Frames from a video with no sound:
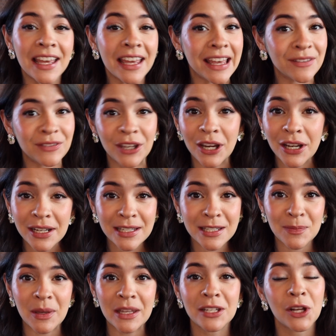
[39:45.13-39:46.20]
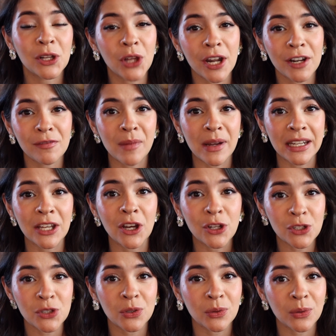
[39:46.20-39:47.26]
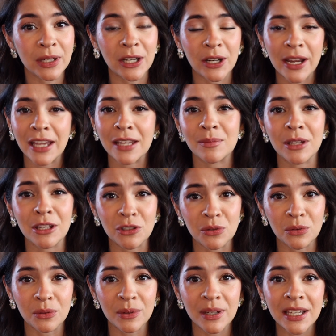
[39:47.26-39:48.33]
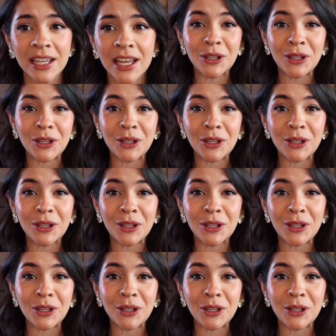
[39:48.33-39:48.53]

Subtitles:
if you're gonna spend a lot of money on jewelry or handmade jewelry,